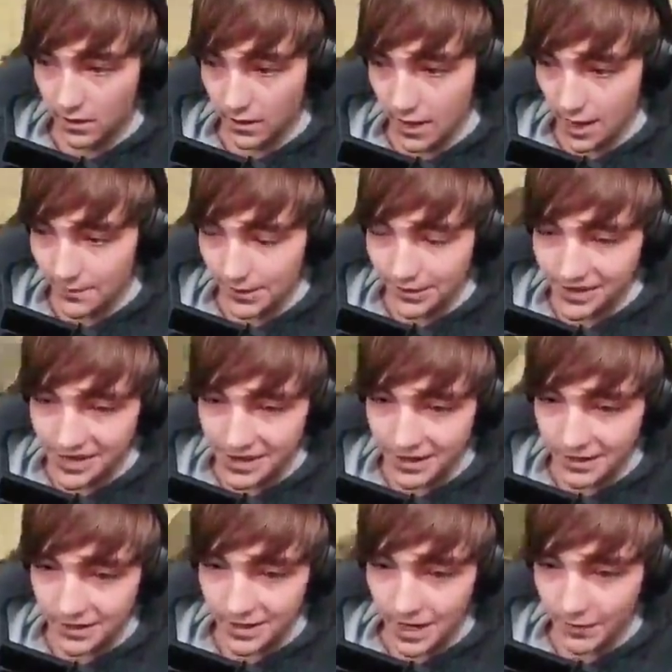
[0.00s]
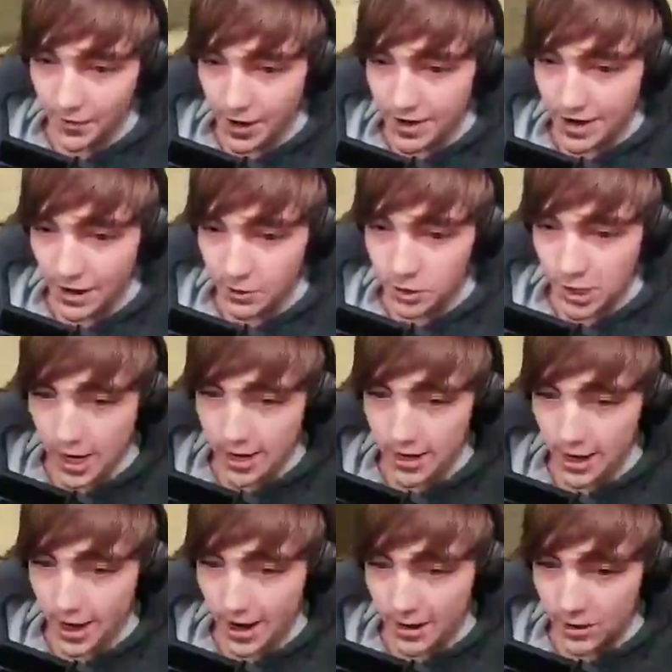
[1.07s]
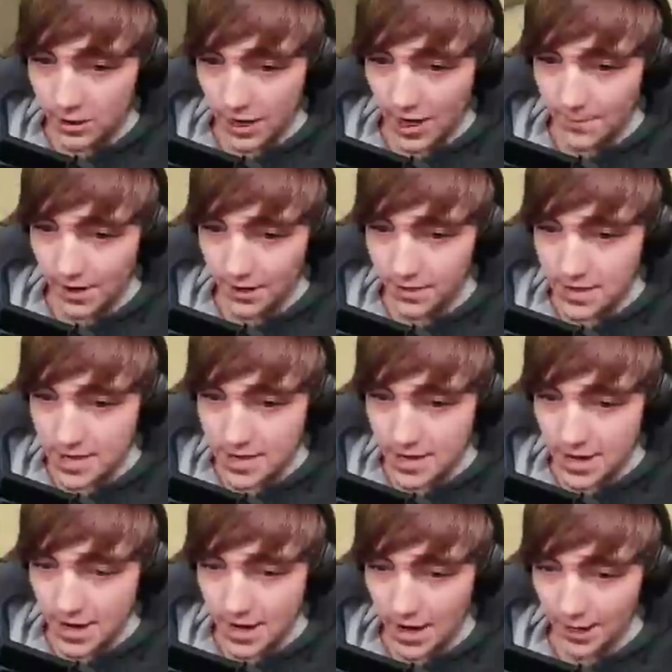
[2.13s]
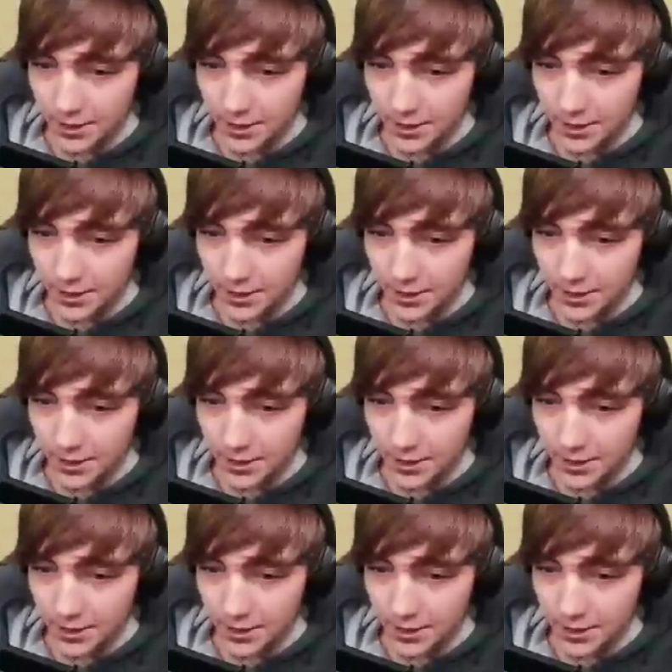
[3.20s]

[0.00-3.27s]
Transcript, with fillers: I'm on the, uh, uh right now, chat, I, I'm on the, uh, I